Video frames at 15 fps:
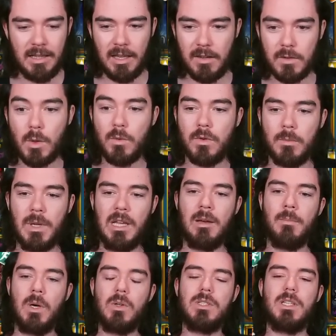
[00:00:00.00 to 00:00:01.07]
Like, so for me, I'm
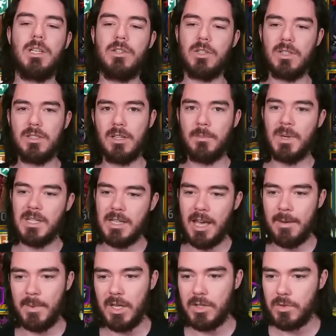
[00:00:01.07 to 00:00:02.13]
mostly adjusting my
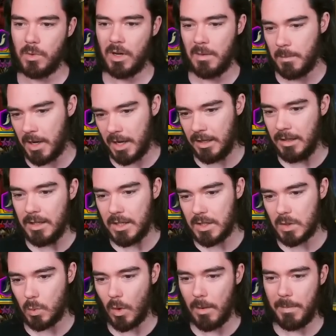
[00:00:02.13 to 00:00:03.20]
damage, or I might
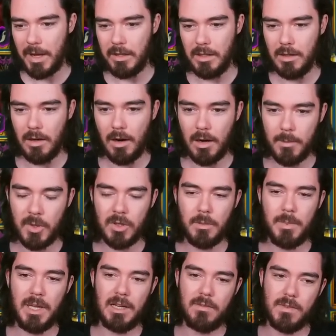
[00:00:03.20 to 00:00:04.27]
swap out the Arbiter
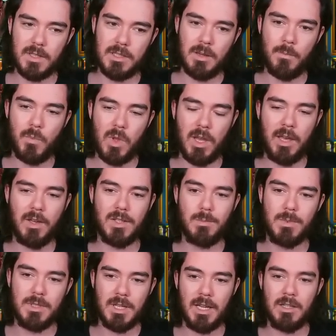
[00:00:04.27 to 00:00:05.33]
pick for something else
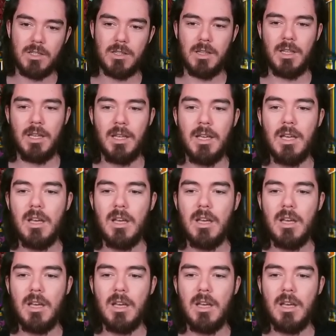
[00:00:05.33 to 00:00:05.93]
potentially.